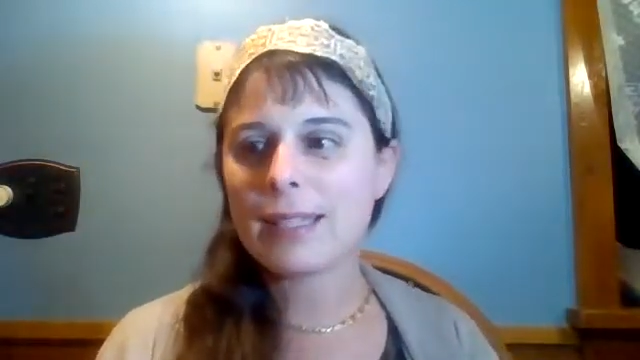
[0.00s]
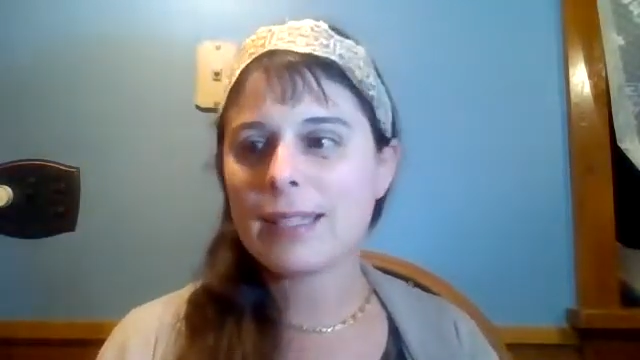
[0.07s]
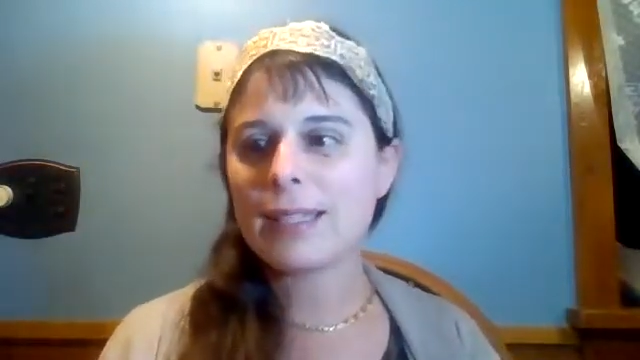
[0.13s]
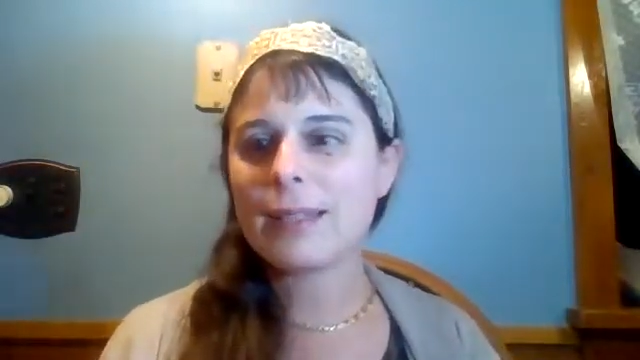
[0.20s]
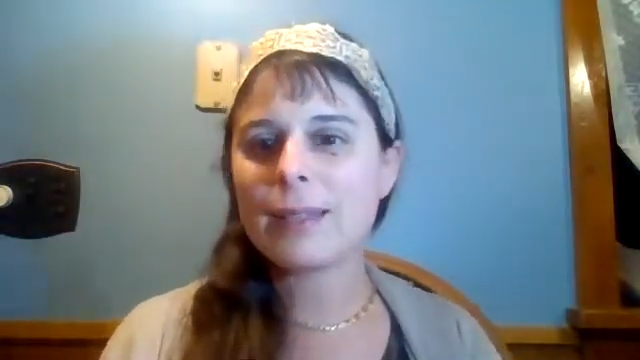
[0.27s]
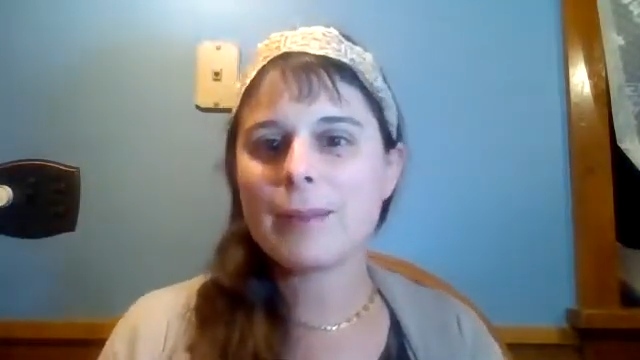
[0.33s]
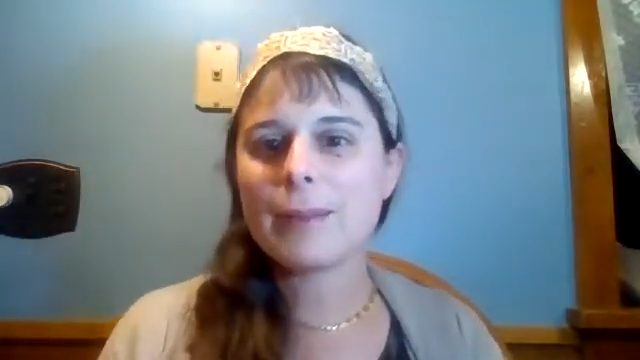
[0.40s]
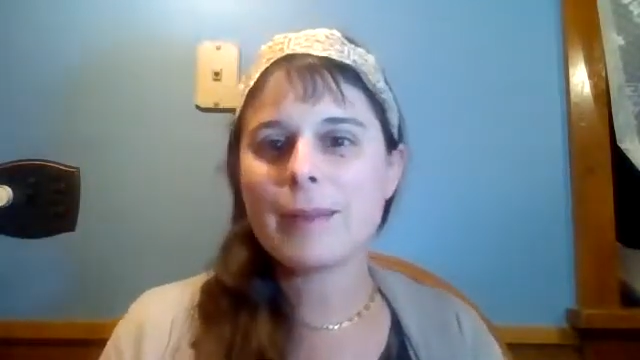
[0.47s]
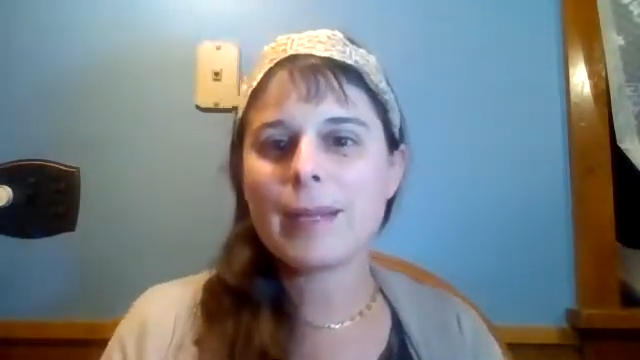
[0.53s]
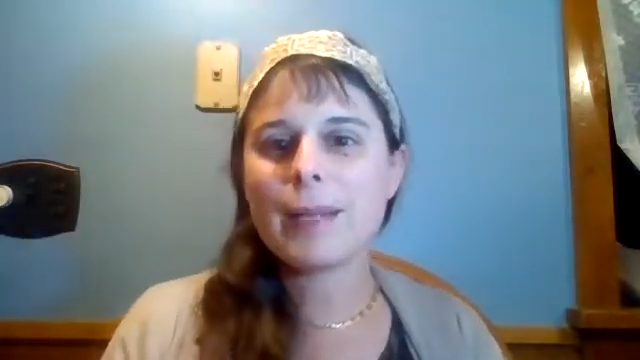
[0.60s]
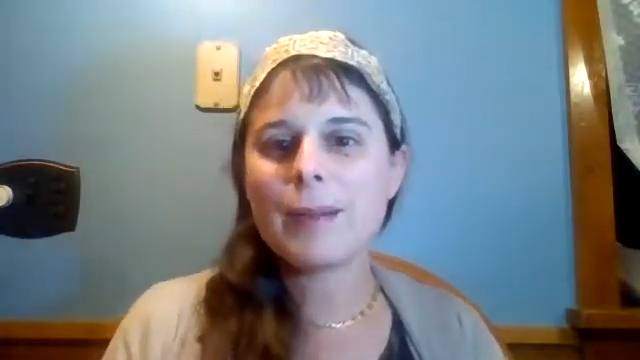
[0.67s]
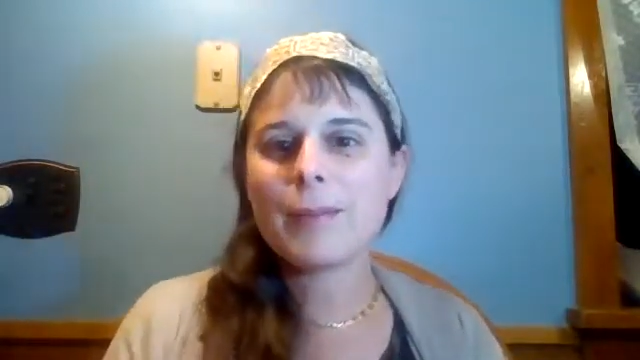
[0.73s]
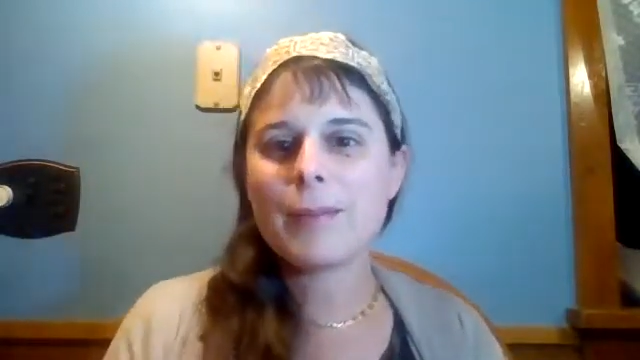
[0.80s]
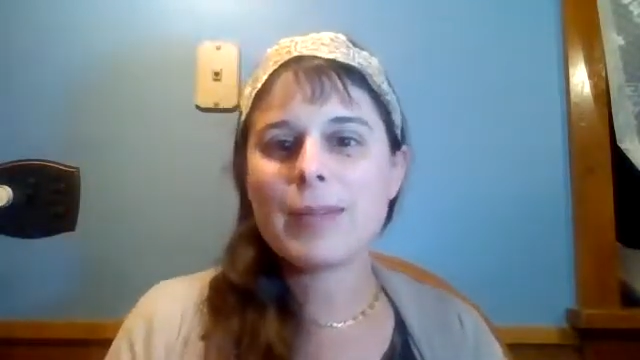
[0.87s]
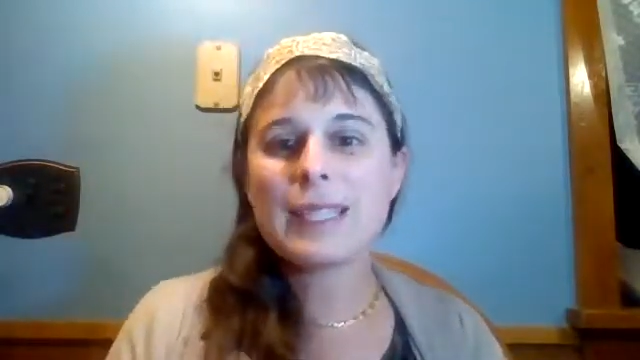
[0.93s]

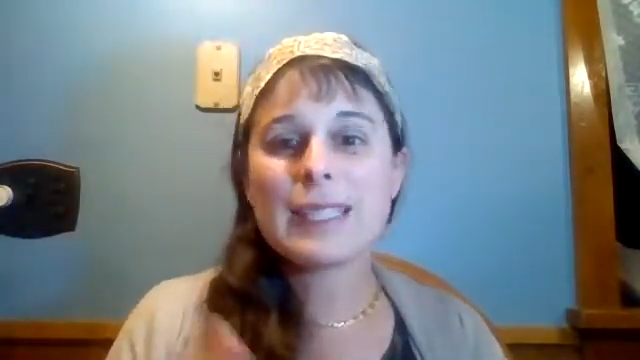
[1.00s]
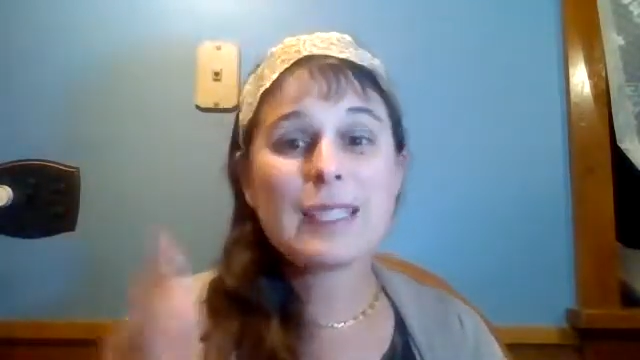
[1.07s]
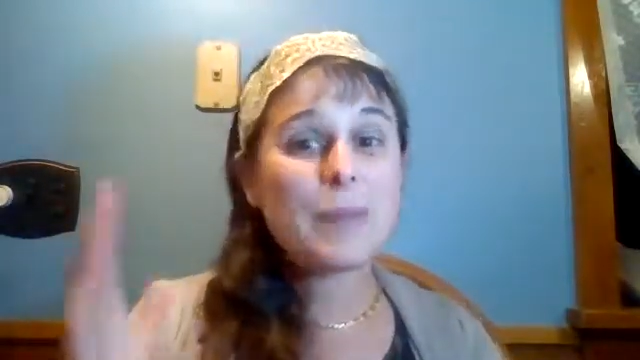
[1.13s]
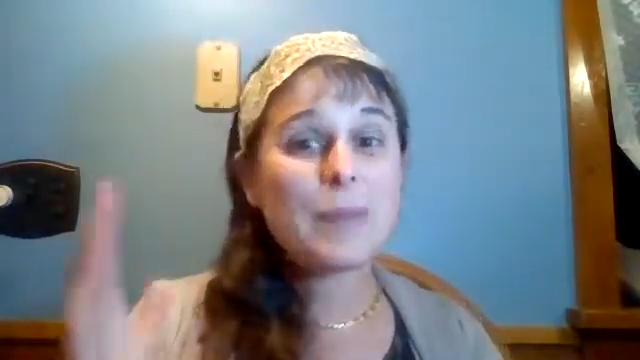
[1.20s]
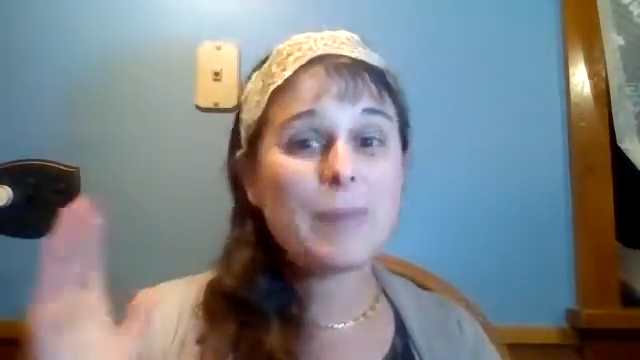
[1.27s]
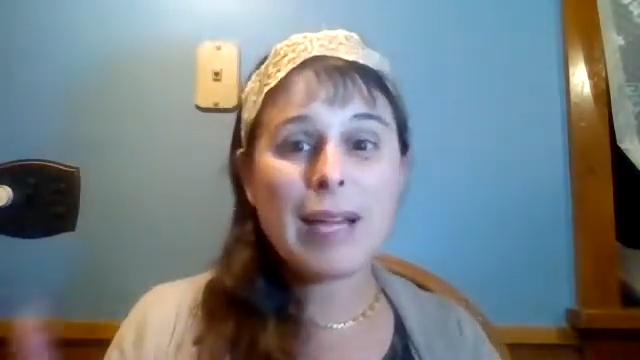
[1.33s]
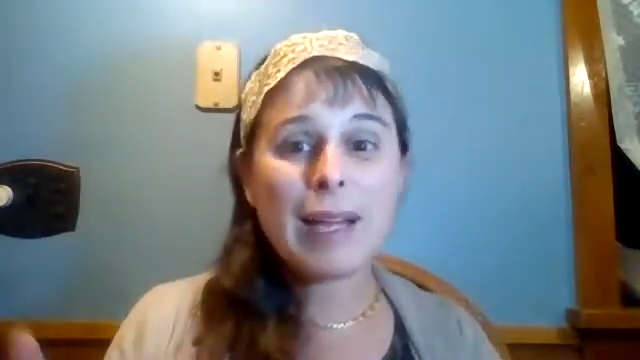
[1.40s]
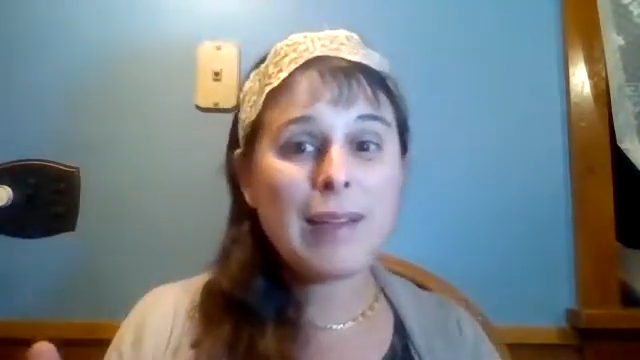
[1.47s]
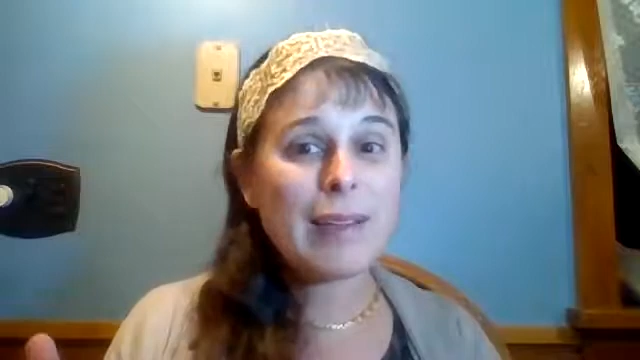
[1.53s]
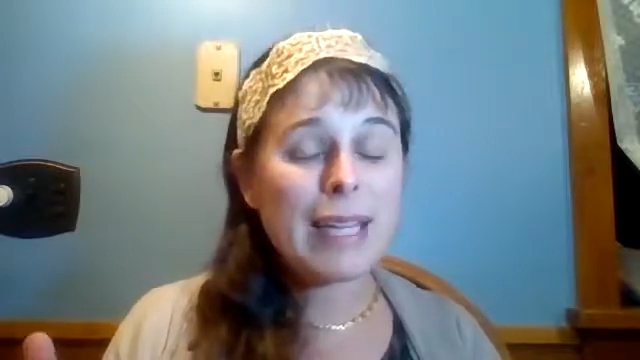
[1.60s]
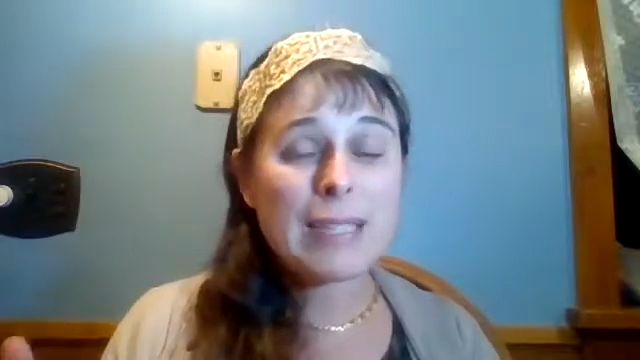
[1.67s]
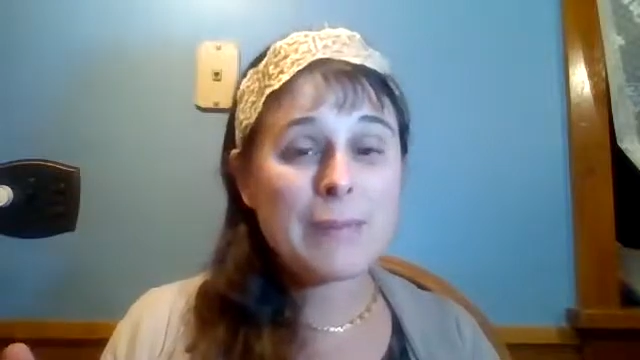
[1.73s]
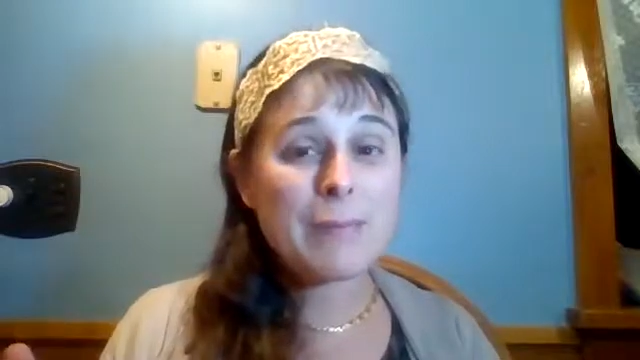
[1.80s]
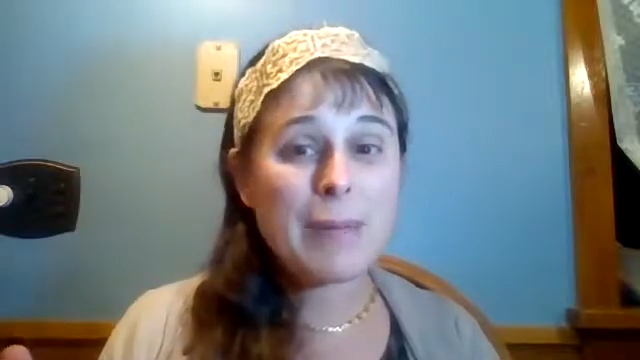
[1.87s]
Once the last